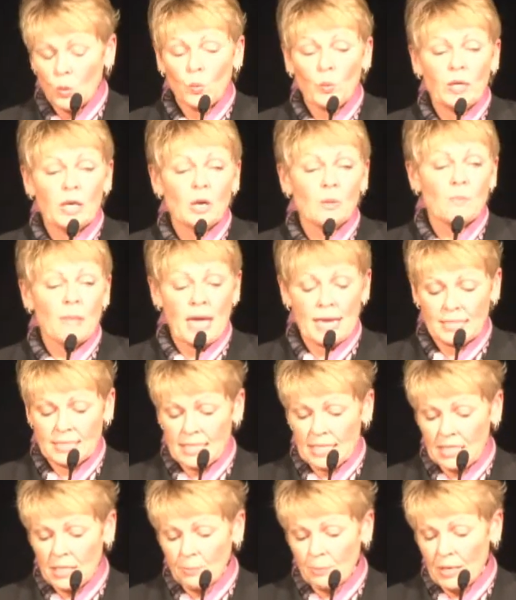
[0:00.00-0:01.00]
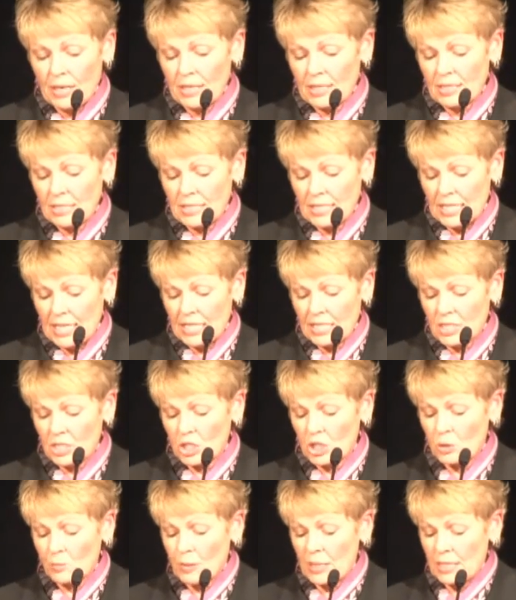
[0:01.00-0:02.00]
We are mandated by the state
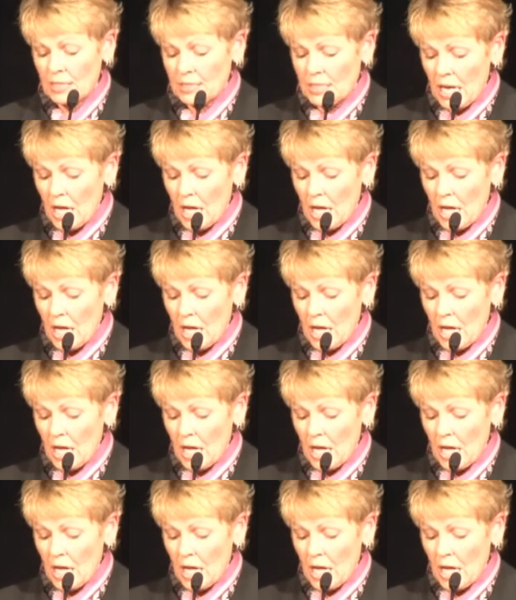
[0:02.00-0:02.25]
to spend